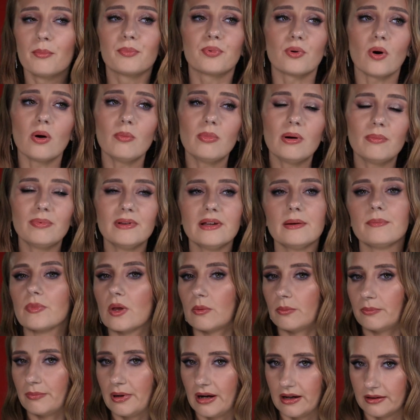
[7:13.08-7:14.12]
Probably,
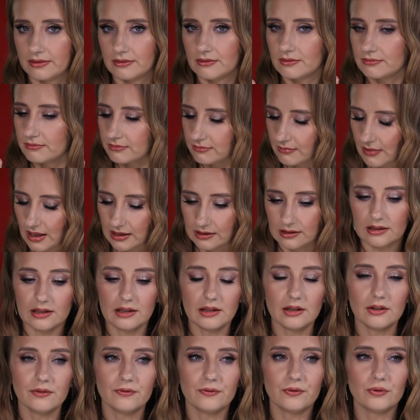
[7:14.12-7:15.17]
but
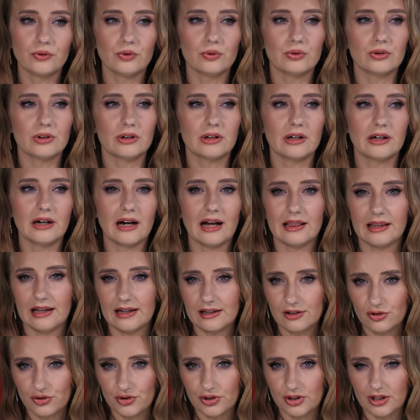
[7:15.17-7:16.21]
if you're
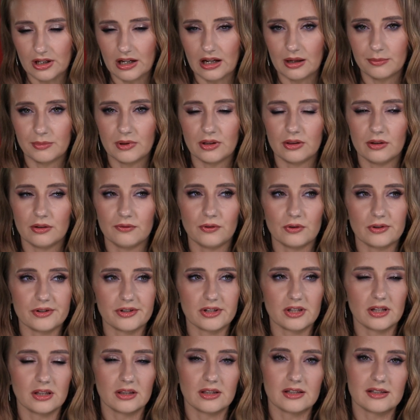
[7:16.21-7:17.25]
allergic, I mean, if your
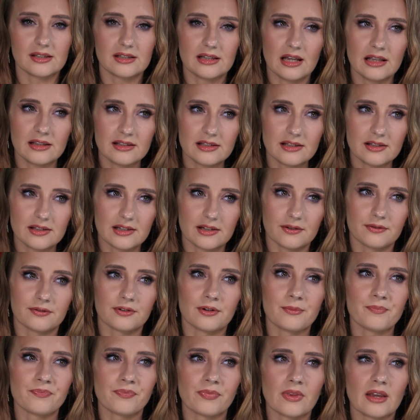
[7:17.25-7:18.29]
skin is
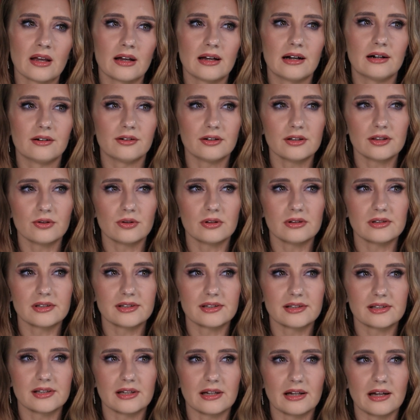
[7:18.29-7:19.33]
sensitive,
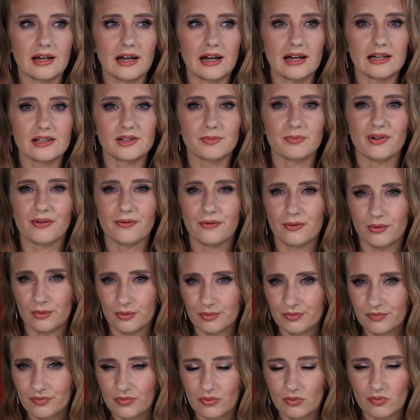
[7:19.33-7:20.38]
rituals has
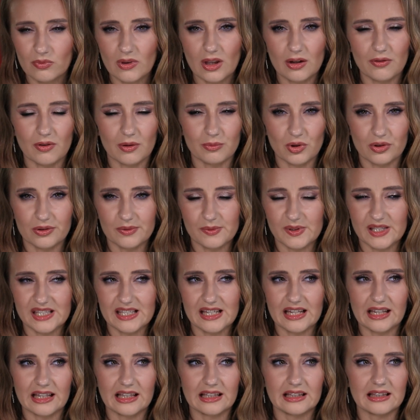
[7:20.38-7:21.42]
perfume, if I'm not
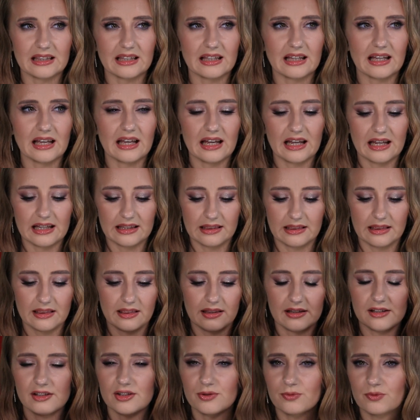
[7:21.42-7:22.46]
mistaken,
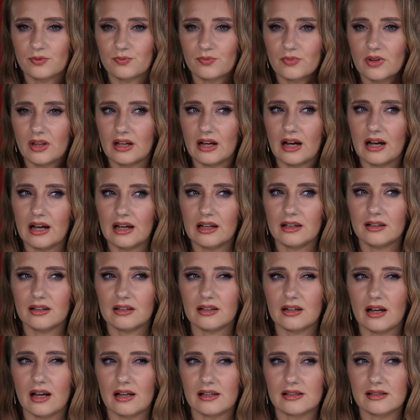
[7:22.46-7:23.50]
and this
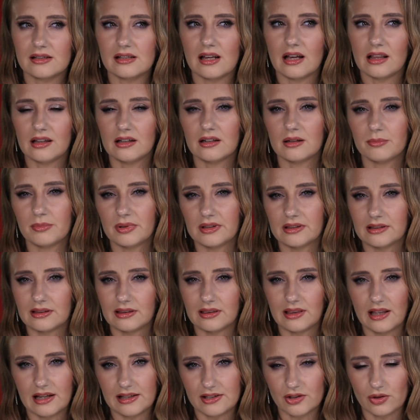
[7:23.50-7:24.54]
guy has a little bit
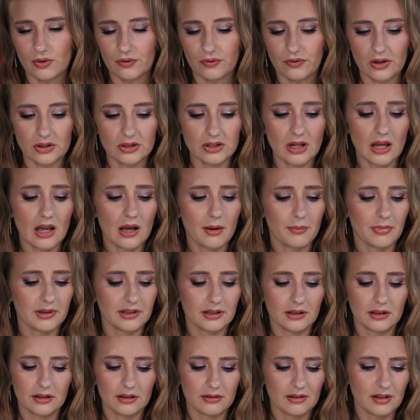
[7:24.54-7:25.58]
less of it.
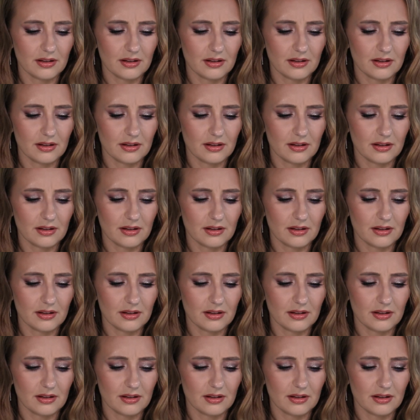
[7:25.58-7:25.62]
But